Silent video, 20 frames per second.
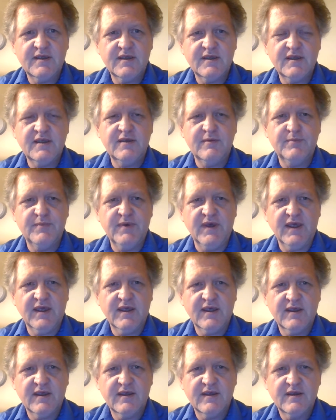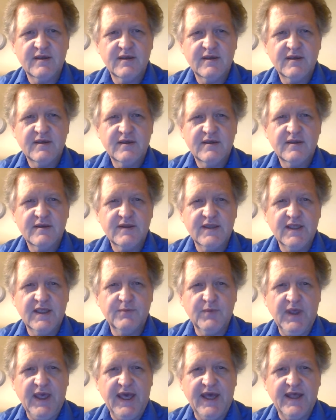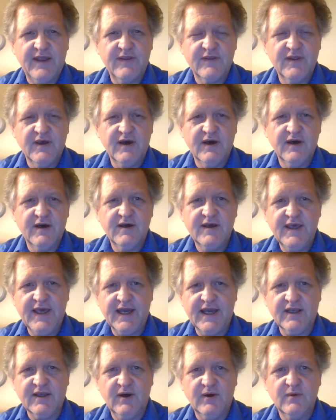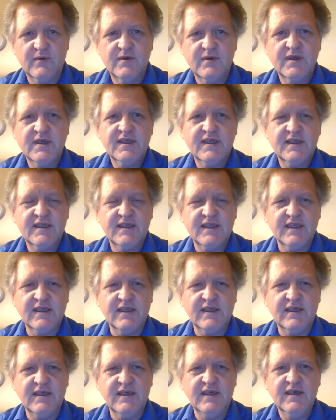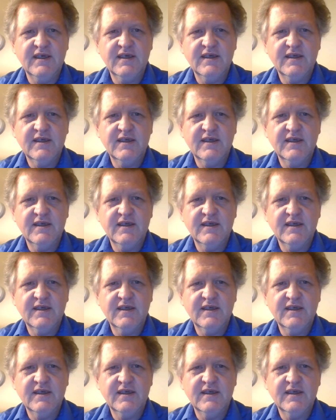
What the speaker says: Ipe. Then we got the echo, E,